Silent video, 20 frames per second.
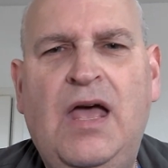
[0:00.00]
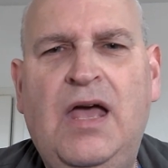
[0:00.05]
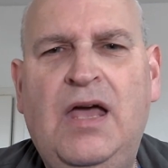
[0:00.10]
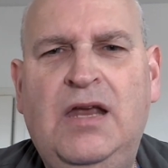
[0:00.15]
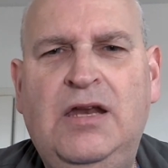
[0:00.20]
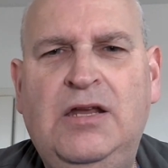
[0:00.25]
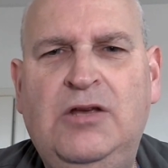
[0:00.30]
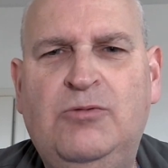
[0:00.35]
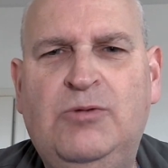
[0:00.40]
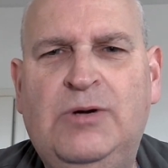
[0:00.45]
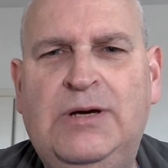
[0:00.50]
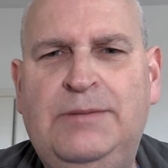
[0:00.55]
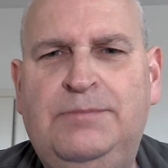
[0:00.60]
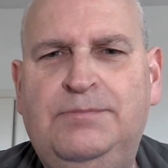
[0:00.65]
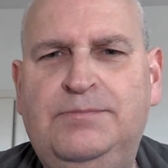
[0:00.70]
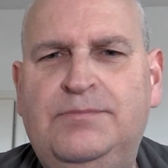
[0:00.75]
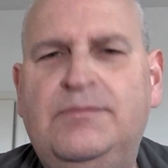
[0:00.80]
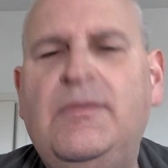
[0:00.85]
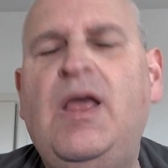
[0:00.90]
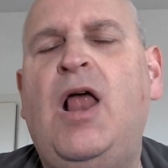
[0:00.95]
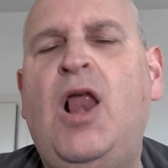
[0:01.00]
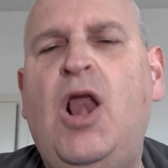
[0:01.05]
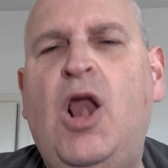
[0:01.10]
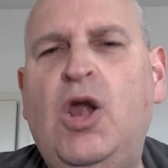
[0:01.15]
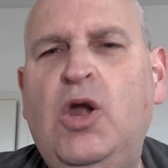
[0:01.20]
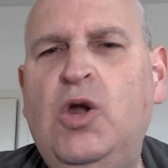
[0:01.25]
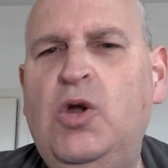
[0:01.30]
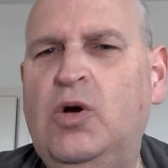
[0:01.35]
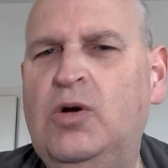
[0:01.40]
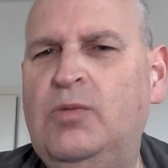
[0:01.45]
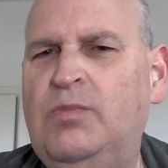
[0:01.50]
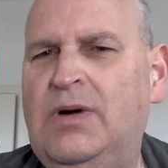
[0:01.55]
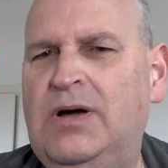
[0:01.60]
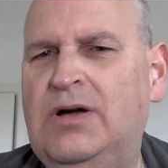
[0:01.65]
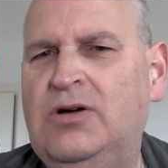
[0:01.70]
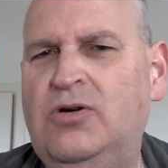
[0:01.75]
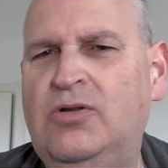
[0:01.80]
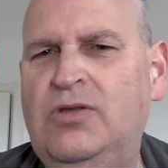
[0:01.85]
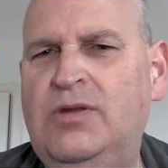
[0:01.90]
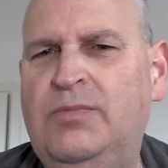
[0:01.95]
Anyway, look
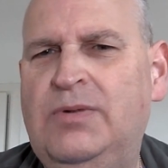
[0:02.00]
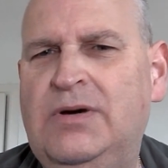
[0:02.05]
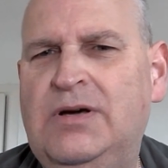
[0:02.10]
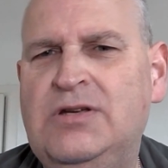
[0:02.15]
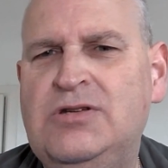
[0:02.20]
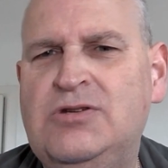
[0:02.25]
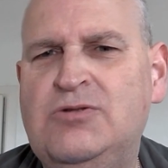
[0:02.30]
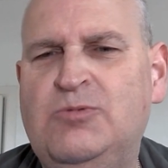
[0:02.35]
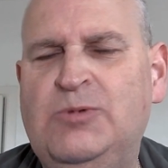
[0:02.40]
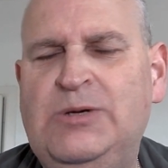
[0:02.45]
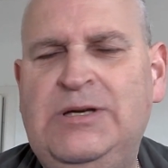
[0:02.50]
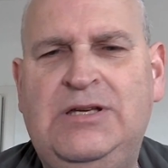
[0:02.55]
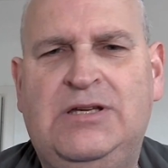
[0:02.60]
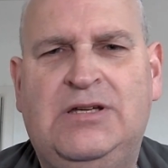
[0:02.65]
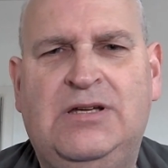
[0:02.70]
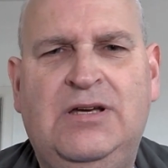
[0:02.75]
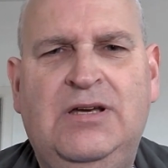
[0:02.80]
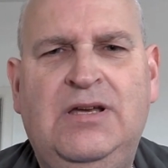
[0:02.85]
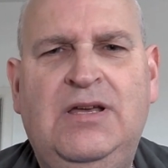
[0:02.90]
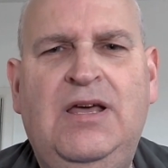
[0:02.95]
back on the past week.